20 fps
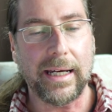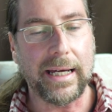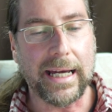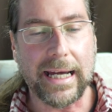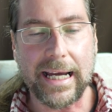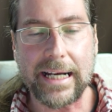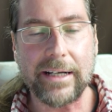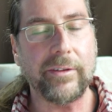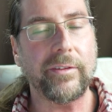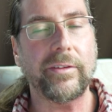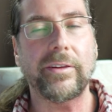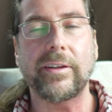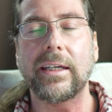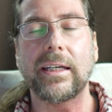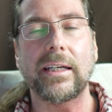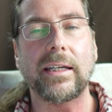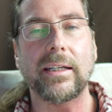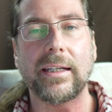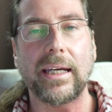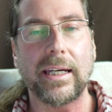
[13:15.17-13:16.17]
I don't
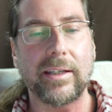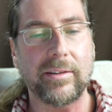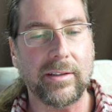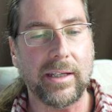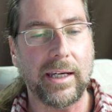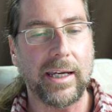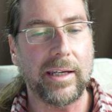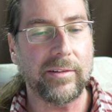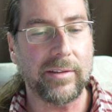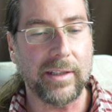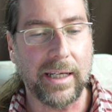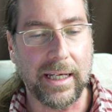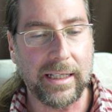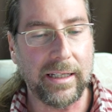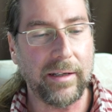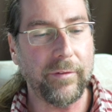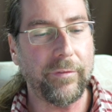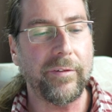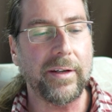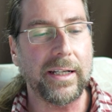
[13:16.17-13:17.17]
think it has
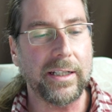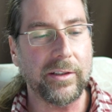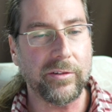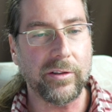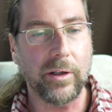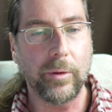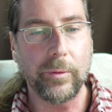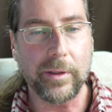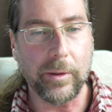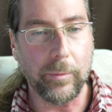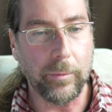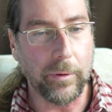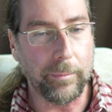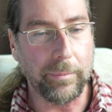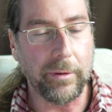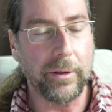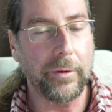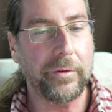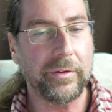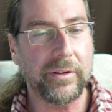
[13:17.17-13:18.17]
any effect. So they were
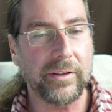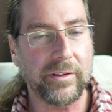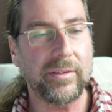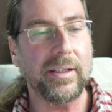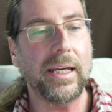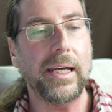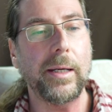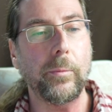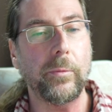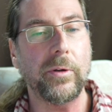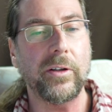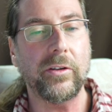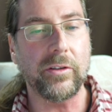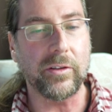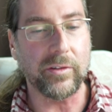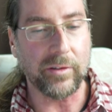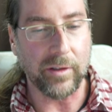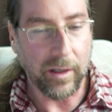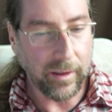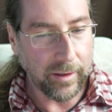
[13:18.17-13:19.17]
both the same, which
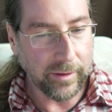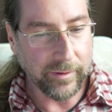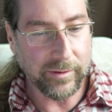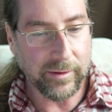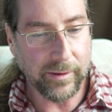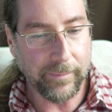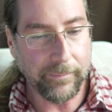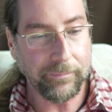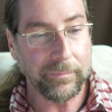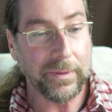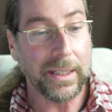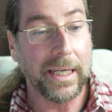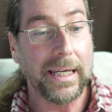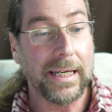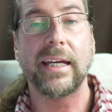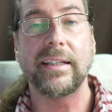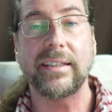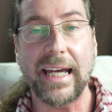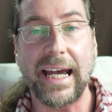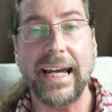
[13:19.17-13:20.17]
is awesome.
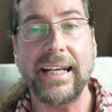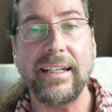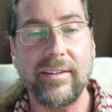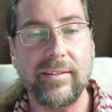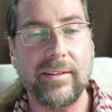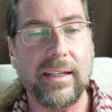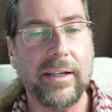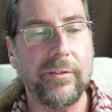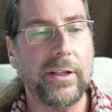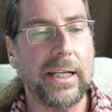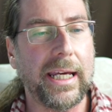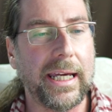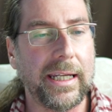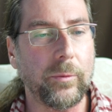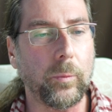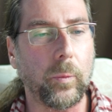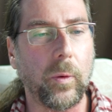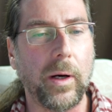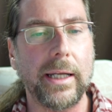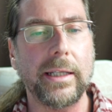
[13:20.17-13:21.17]
The ID.7
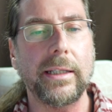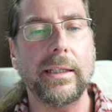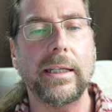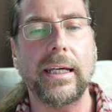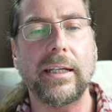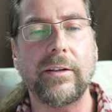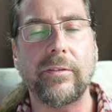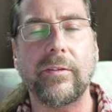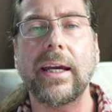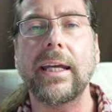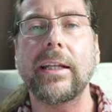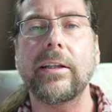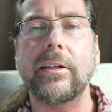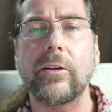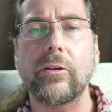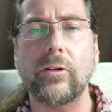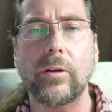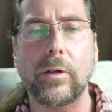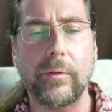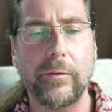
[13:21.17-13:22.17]
had one
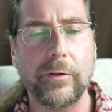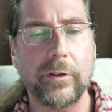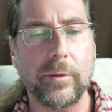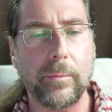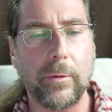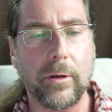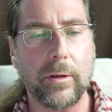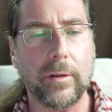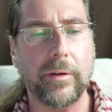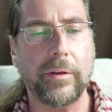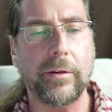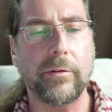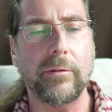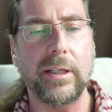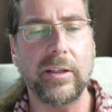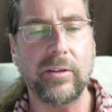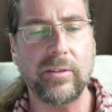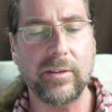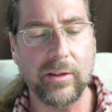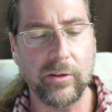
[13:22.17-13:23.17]
advantage over the Model
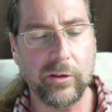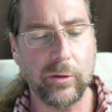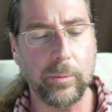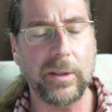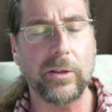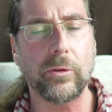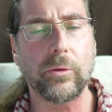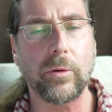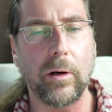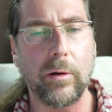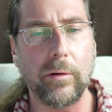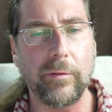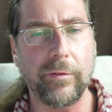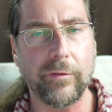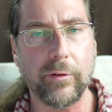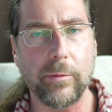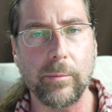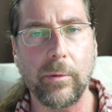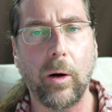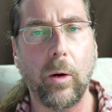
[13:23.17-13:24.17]
3. Since we drove
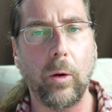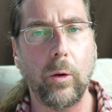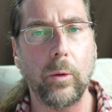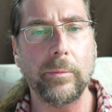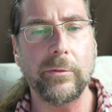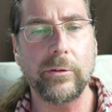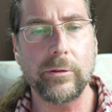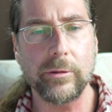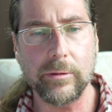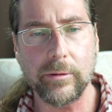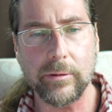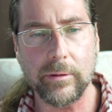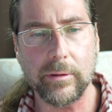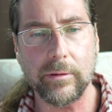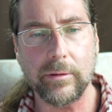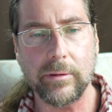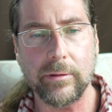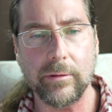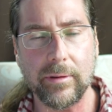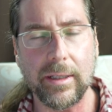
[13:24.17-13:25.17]
from home
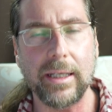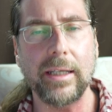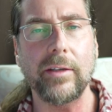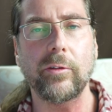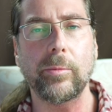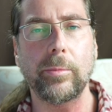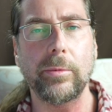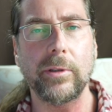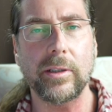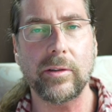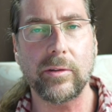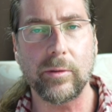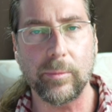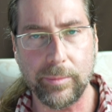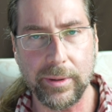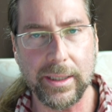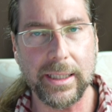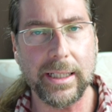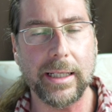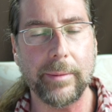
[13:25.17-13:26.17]
to Regensburg to
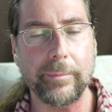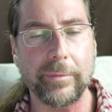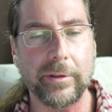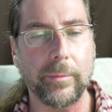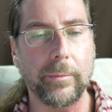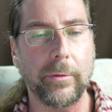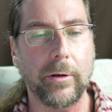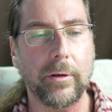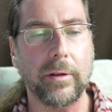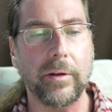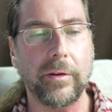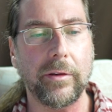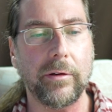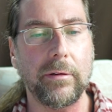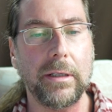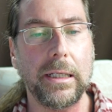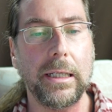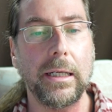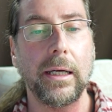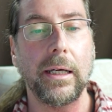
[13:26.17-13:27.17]
pick up the Model
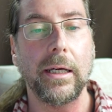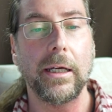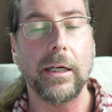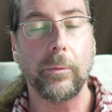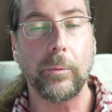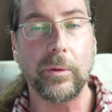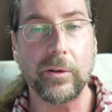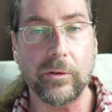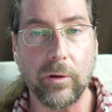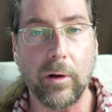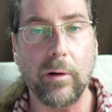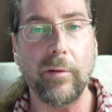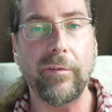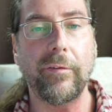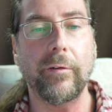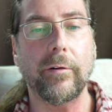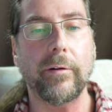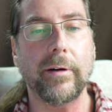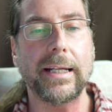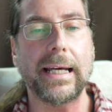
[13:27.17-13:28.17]
3, we drove
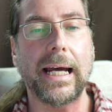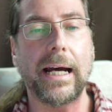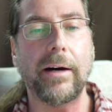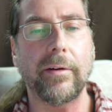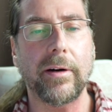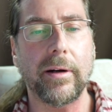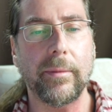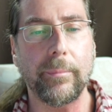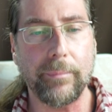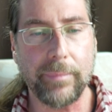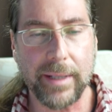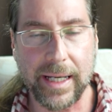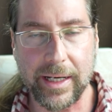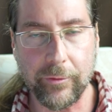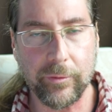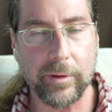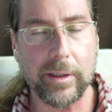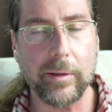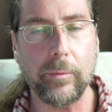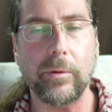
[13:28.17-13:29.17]
for an hour.
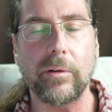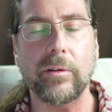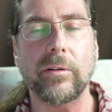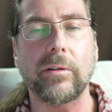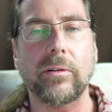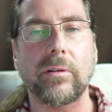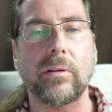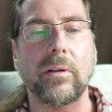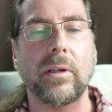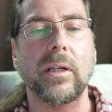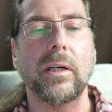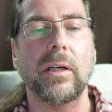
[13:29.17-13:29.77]
Battery was,